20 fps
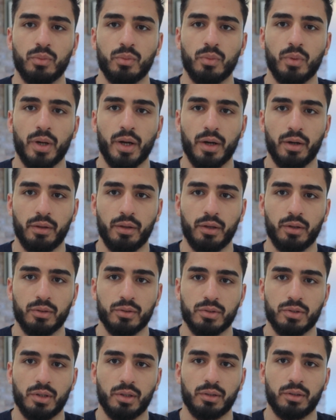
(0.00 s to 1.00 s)
where the
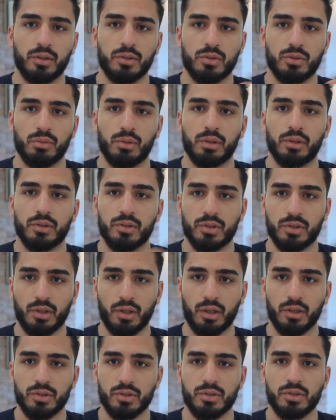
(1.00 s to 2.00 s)
consultants will
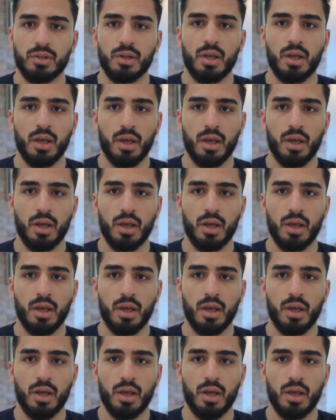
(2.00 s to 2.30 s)
discuss